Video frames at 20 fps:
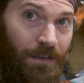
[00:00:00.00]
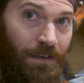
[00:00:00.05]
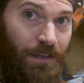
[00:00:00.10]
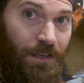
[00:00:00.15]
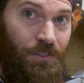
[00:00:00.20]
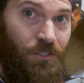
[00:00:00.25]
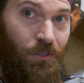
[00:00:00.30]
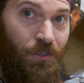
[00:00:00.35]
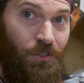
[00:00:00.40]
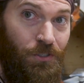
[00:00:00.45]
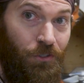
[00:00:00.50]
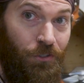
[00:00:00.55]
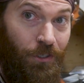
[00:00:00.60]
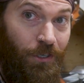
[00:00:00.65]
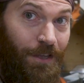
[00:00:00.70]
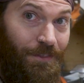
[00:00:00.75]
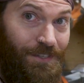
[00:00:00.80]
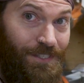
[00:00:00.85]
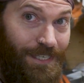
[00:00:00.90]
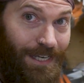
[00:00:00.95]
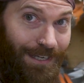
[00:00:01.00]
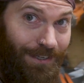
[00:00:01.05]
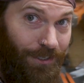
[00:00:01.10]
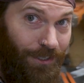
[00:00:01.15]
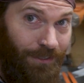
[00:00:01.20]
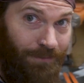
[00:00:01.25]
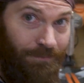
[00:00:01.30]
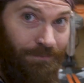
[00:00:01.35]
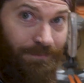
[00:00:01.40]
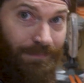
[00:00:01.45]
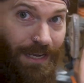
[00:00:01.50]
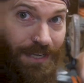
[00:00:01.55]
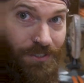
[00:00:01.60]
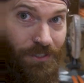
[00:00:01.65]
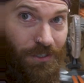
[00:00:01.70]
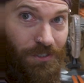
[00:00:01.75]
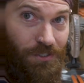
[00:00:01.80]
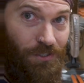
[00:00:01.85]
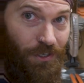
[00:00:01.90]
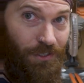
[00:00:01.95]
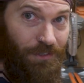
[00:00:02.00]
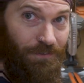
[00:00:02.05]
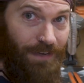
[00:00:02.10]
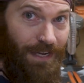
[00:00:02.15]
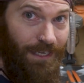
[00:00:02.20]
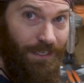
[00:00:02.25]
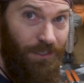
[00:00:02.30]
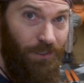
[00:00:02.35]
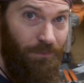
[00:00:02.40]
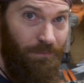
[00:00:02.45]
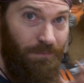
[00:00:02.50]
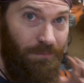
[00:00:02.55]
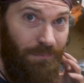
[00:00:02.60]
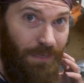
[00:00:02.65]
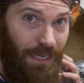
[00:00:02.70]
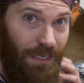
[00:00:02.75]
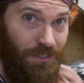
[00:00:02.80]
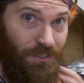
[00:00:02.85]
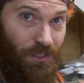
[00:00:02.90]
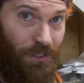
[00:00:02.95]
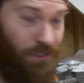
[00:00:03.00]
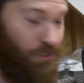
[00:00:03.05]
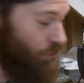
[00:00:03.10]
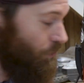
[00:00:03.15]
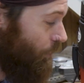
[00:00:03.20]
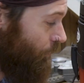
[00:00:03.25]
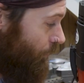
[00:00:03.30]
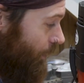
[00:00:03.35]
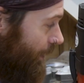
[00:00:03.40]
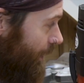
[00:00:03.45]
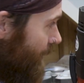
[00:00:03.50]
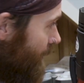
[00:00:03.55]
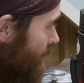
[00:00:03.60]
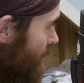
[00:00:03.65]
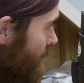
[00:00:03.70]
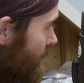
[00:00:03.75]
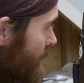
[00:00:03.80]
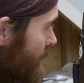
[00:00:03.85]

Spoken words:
as soon as you turn on the sander, it's going to start the vacuum and it's going to start running.